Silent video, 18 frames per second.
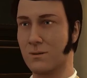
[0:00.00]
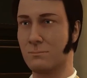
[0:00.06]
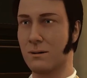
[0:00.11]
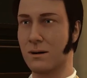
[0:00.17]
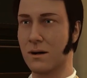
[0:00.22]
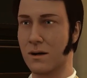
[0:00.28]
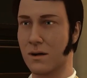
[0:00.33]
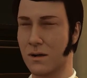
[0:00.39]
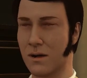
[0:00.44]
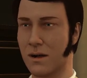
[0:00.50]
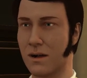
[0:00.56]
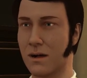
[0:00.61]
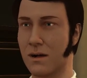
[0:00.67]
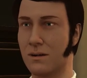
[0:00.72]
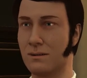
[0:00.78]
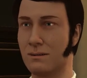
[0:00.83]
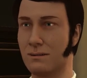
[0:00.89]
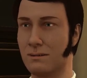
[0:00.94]
Jimmy
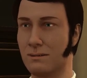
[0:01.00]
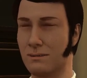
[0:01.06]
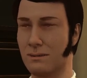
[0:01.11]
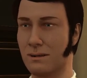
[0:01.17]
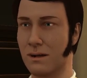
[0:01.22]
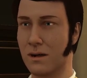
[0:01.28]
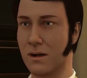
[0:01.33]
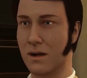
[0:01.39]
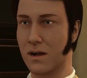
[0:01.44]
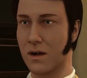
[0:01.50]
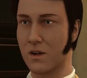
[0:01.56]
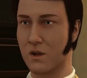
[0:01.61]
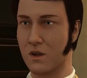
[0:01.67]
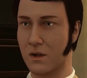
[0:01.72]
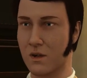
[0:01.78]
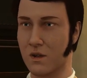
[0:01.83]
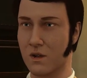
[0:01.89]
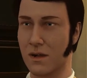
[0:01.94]
Cagney. He
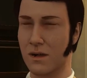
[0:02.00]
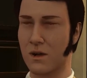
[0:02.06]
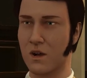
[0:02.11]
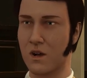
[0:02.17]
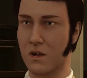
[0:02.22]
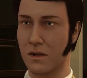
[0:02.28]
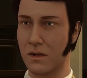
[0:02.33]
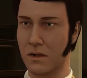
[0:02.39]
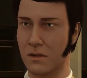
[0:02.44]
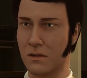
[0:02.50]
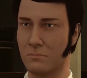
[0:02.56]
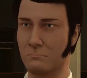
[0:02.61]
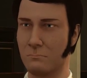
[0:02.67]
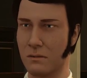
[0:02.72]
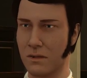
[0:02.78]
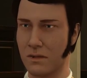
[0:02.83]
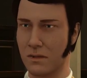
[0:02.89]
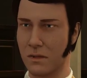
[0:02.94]
announced that we'll do the next
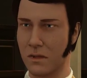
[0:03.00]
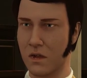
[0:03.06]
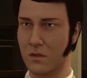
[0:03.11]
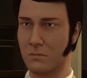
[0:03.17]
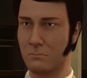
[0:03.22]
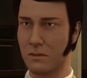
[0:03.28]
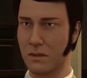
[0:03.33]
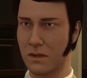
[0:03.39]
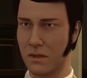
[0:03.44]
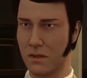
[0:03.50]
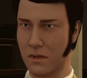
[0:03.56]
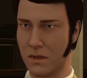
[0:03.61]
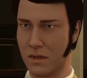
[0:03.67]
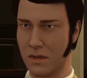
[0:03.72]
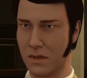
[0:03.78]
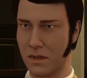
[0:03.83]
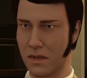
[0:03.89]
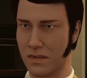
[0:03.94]
break in Jimmy
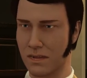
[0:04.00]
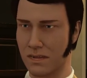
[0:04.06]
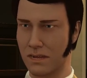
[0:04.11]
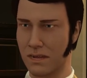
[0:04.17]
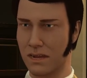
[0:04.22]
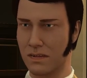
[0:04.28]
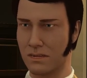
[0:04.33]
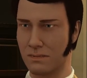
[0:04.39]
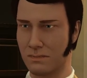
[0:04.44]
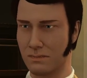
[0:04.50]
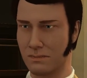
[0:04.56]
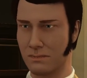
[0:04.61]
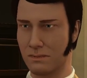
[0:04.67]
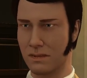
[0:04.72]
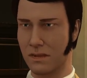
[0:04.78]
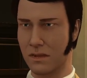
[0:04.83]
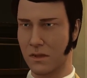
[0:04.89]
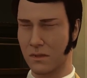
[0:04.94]
Cagney style.
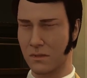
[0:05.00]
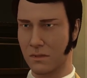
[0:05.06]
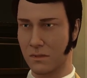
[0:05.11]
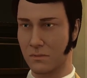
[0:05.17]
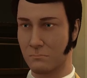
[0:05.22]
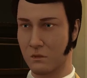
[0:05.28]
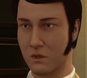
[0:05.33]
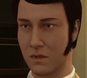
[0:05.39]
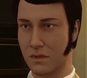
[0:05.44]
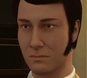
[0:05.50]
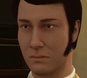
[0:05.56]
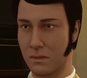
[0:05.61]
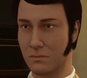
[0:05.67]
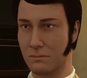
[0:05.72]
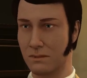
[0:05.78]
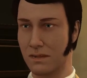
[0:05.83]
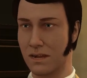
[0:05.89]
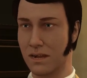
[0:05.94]
I asked him what he
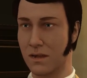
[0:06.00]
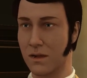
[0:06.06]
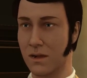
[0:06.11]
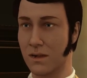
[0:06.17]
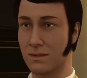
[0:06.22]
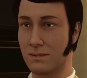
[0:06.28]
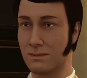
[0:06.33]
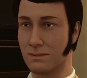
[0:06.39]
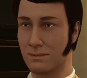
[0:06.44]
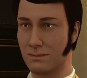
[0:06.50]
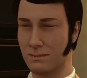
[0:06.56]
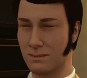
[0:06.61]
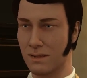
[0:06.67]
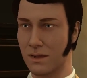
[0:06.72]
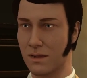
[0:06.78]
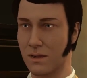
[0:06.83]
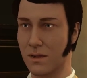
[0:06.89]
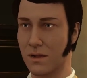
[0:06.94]
meant by that.
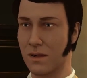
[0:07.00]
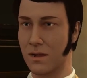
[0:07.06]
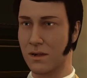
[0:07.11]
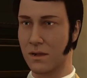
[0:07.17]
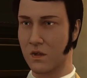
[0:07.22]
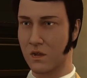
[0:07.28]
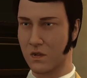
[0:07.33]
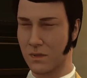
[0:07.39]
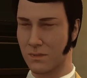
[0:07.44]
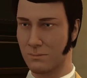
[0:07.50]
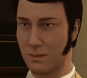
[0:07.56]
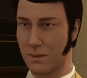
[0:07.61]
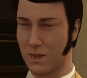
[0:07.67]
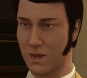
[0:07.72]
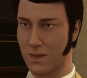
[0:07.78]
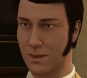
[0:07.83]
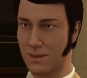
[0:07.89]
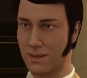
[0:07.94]
He said that it will
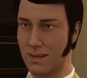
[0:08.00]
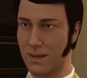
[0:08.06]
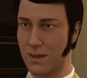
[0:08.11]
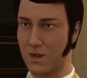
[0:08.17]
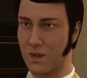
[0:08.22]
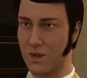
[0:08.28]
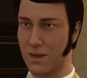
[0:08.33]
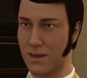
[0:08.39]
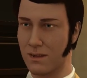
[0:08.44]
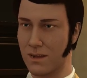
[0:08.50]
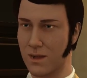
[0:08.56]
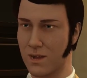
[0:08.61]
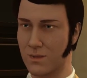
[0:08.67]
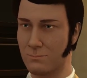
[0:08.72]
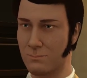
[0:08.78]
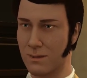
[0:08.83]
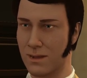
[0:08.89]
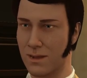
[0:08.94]
be just like in one of the
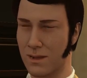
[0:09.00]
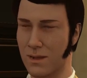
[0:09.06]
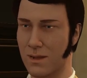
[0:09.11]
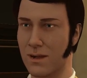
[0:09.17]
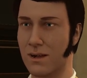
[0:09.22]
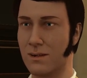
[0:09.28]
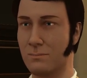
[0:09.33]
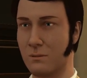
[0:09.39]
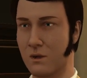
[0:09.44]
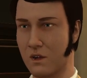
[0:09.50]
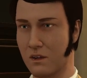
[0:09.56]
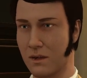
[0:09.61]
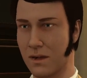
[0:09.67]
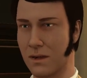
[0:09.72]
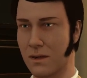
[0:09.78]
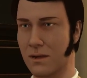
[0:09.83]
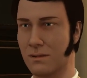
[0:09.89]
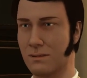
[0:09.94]
Jimmy Cagney
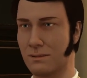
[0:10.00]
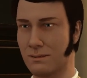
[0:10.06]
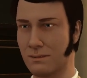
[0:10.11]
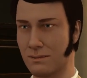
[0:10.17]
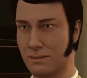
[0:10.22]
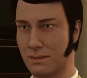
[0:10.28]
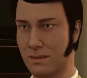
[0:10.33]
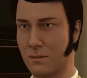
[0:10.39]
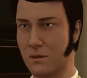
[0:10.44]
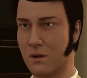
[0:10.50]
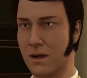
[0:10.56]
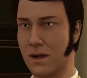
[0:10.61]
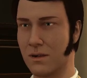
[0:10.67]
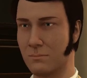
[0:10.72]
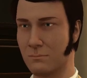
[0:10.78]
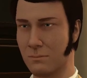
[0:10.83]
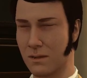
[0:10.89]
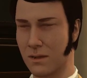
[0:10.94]
movies. No
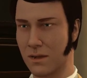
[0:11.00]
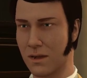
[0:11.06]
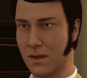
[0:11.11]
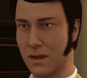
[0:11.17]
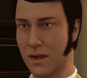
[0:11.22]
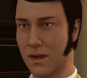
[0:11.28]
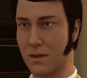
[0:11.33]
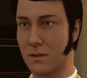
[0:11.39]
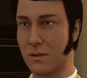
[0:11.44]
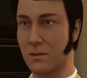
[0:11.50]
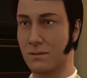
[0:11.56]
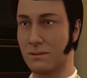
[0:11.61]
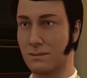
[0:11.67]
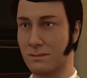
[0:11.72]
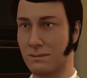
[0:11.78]
need to plan anything.